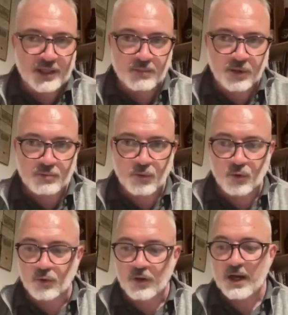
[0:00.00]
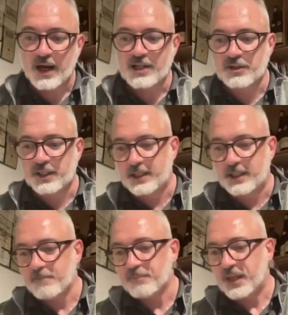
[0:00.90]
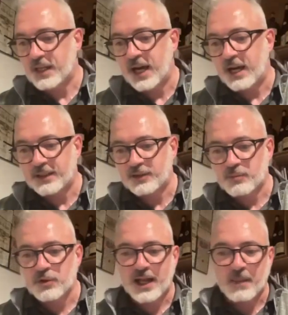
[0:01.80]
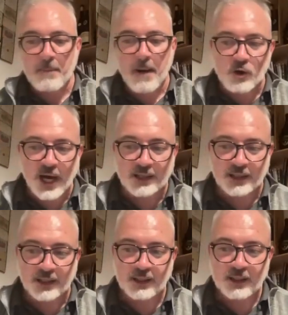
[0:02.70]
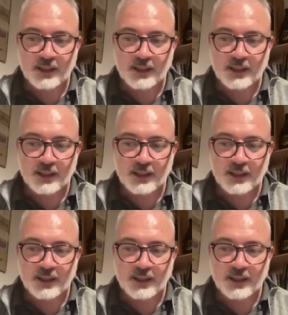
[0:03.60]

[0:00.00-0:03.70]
it's much more actually garnet, almost like mahogany,